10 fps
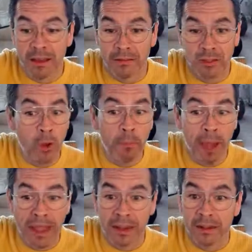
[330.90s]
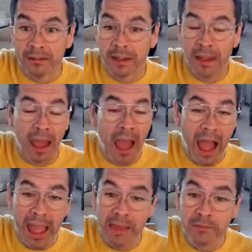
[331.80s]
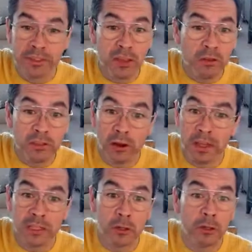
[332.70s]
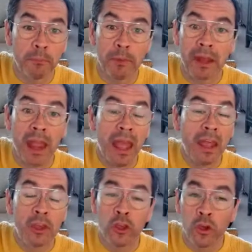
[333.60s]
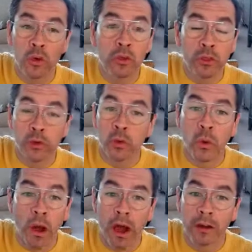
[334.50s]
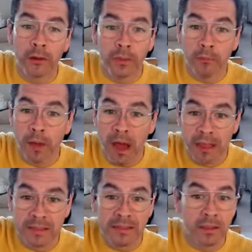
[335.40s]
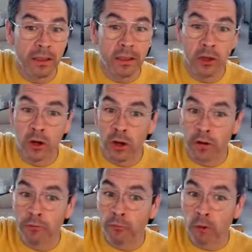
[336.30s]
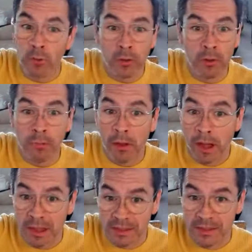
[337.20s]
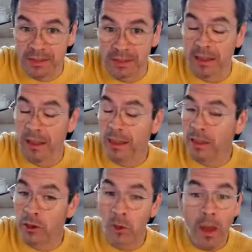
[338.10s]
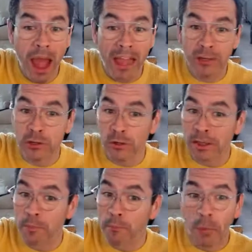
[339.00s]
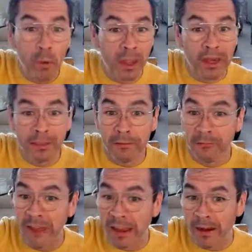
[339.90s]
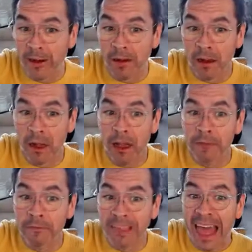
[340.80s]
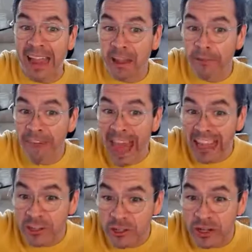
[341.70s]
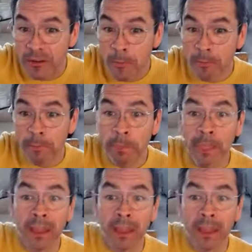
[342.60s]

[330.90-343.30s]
Joe Biden, I am so sorry, dude, but you threw under the bus your former boss. You actually pointed the finger of lack of action